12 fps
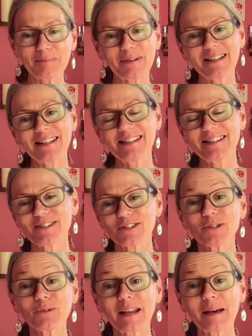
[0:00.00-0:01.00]
Please
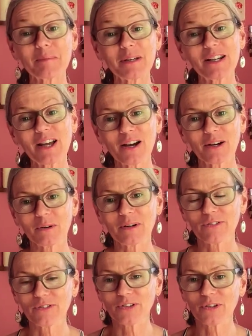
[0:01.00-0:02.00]
do let me know
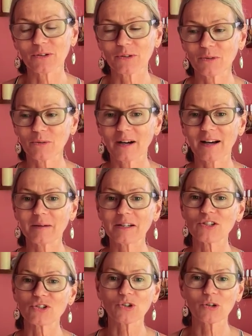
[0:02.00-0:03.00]
if you uh,
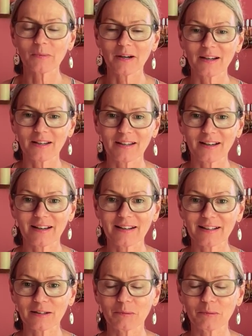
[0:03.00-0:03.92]
enjoy my uh, little